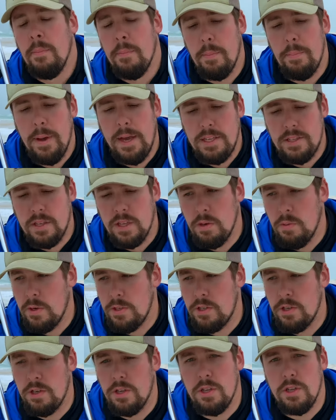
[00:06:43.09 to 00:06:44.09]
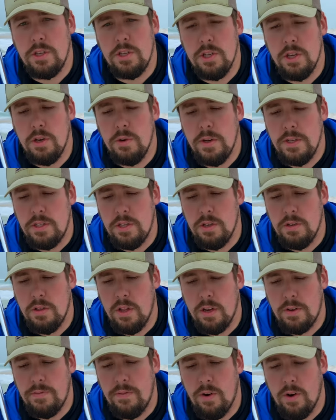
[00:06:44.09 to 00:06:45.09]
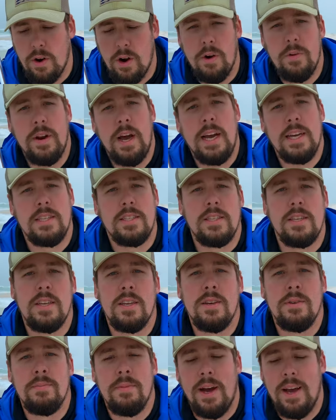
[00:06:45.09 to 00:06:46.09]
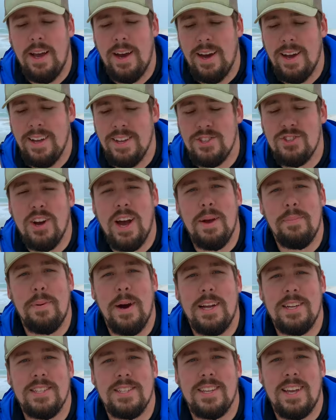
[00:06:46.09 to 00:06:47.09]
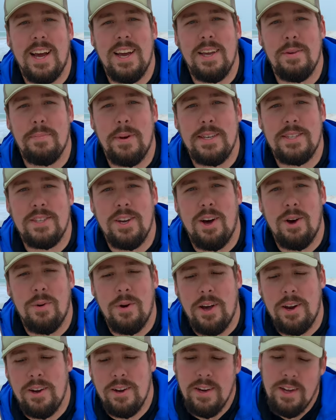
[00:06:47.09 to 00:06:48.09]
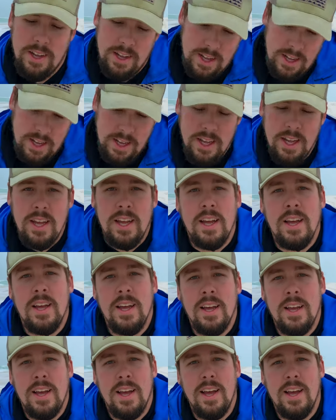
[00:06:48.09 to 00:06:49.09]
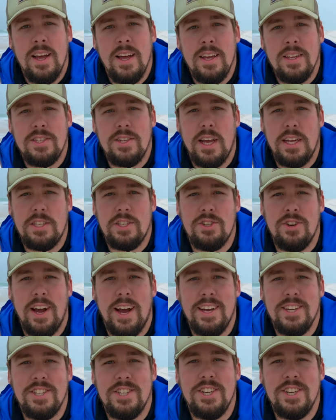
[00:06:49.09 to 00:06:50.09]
basically what you do is you look for, oh nice, my uh, tripod just got hit by salt water. So that's trash.